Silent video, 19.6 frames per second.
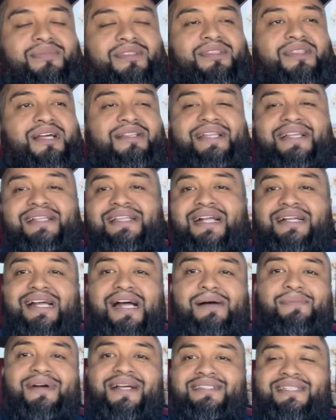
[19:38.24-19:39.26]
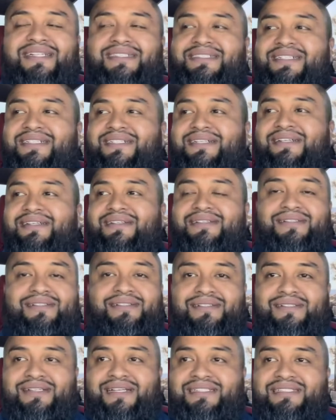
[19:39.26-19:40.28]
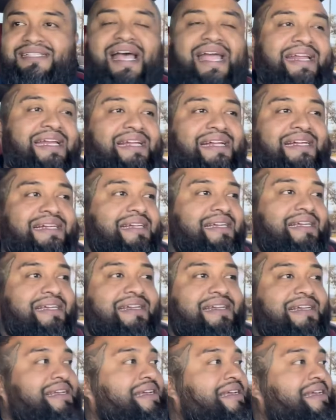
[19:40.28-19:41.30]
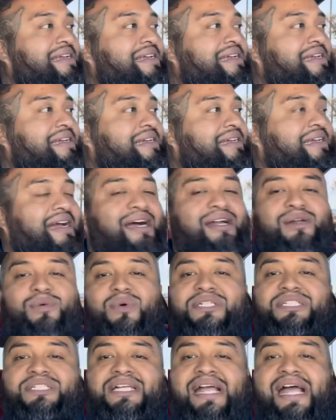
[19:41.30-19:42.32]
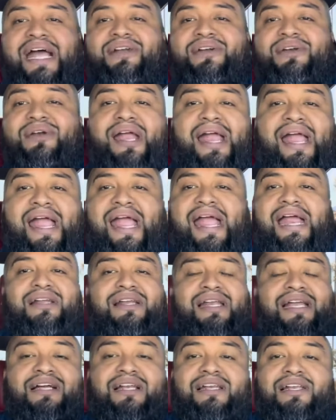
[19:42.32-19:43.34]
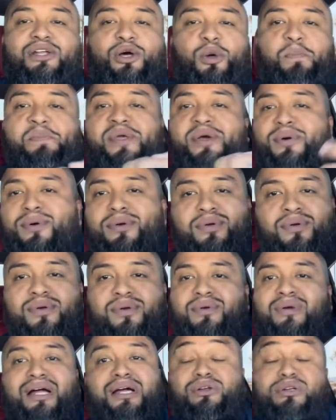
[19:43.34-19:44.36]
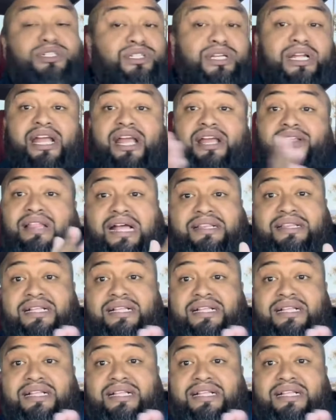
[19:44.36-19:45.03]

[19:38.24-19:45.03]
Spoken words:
the thing that caught my attention is Hyena. I don't know what she had in her hand. It looked like a little milk or I don't know. I